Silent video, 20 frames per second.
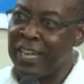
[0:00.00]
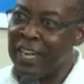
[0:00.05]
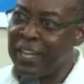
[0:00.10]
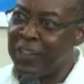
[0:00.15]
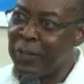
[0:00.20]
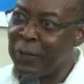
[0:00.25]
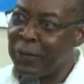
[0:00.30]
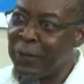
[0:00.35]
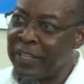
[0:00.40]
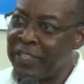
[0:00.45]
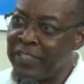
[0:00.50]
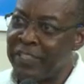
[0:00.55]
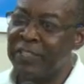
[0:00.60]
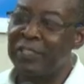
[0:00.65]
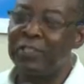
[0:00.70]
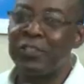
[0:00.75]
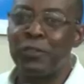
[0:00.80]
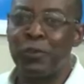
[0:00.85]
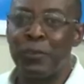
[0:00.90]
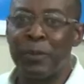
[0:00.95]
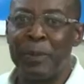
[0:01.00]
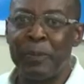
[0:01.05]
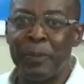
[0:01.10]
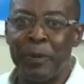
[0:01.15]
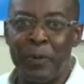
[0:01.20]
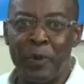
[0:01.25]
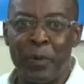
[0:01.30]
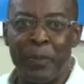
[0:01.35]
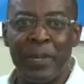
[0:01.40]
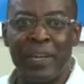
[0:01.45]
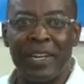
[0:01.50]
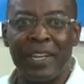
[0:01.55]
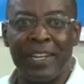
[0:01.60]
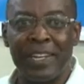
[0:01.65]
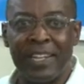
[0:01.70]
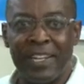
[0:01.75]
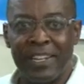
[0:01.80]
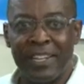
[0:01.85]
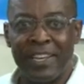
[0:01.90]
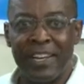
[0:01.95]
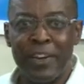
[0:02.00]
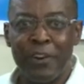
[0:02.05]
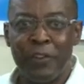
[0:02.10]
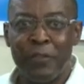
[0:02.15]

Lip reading: otherwise should be predominantly